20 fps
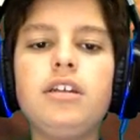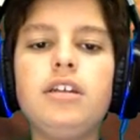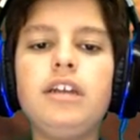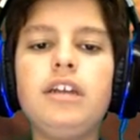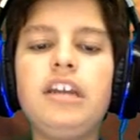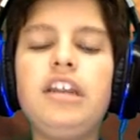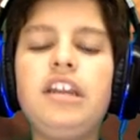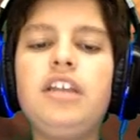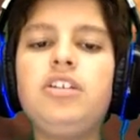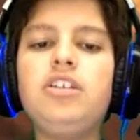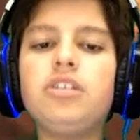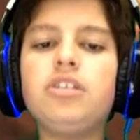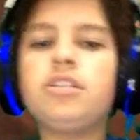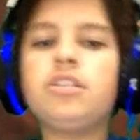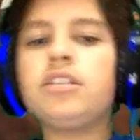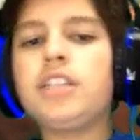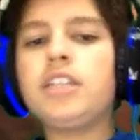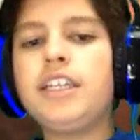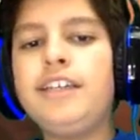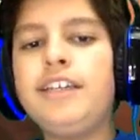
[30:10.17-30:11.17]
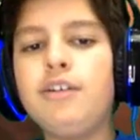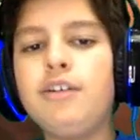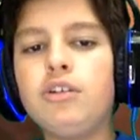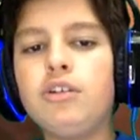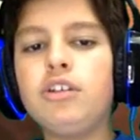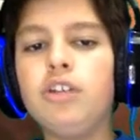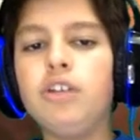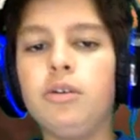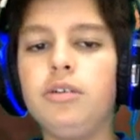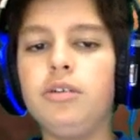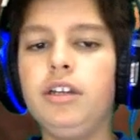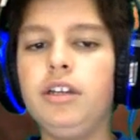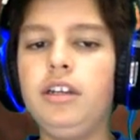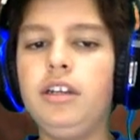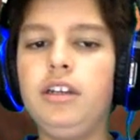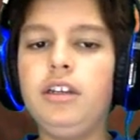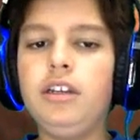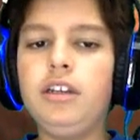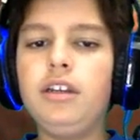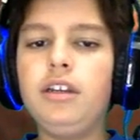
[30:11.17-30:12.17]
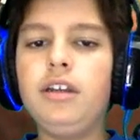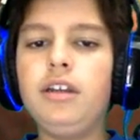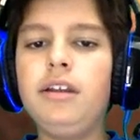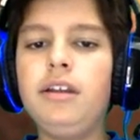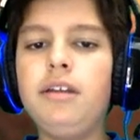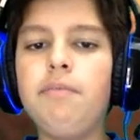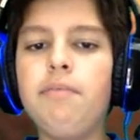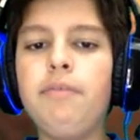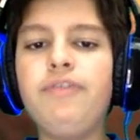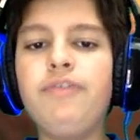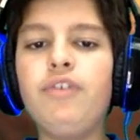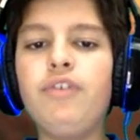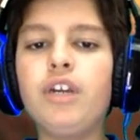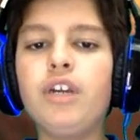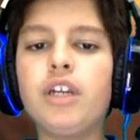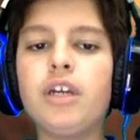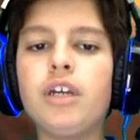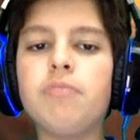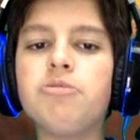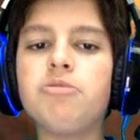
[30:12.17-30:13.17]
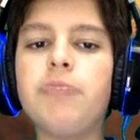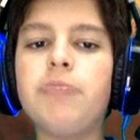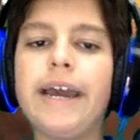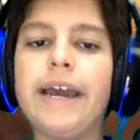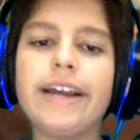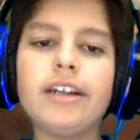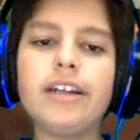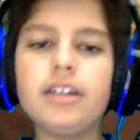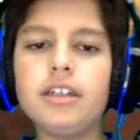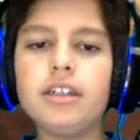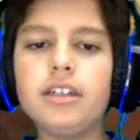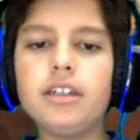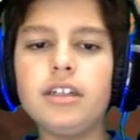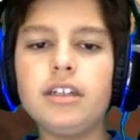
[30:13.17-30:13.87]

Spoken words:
and then just kill the token before it comes back.